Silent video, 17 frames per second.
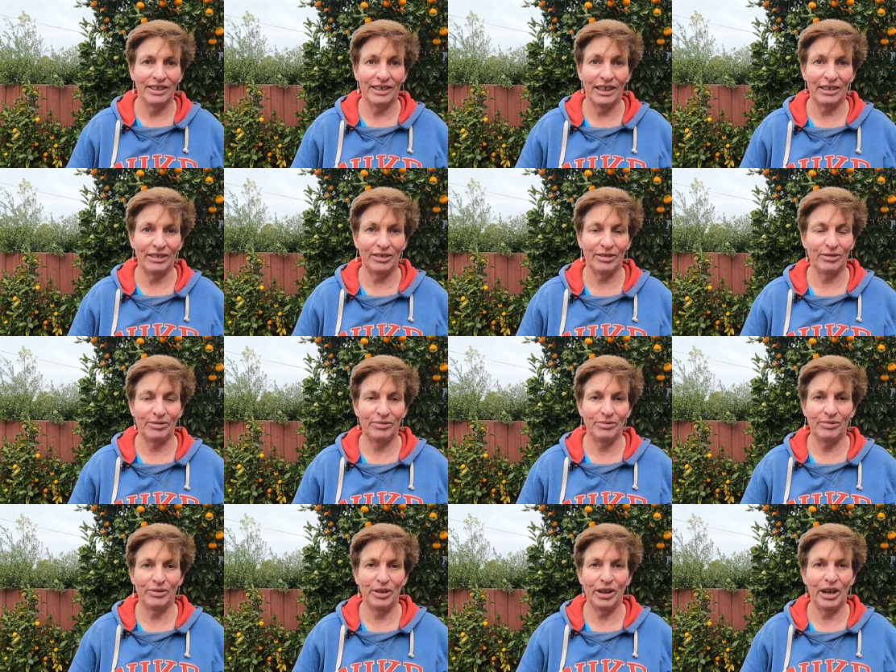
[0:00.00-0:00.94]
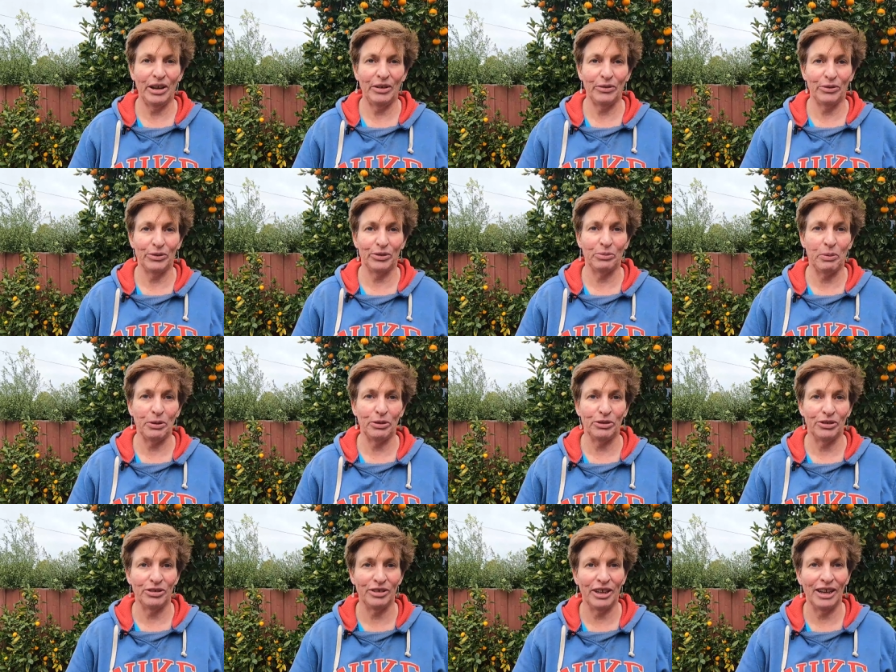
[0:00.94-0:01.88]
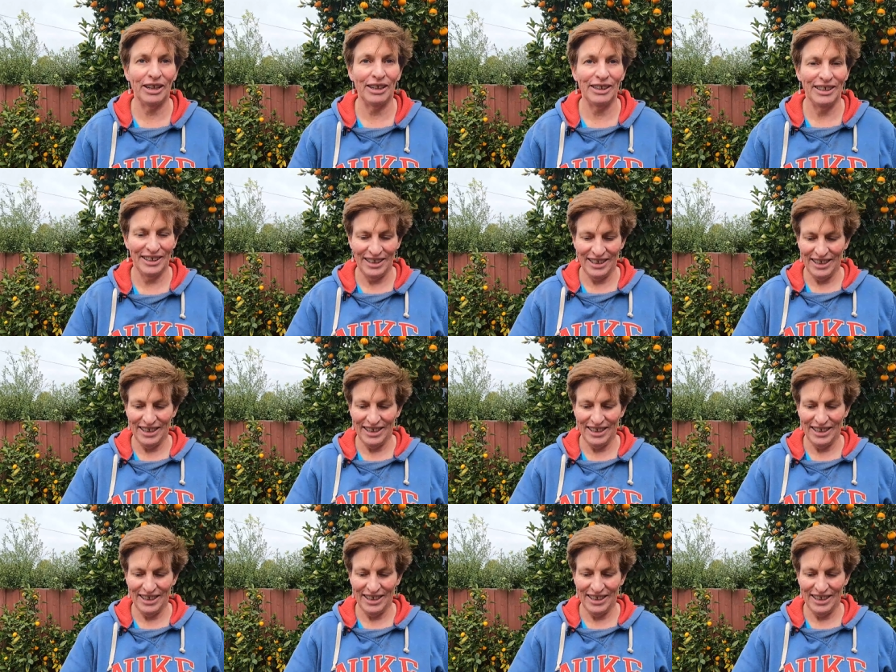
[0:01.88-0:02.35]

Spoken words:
That's not how it was supposed to say.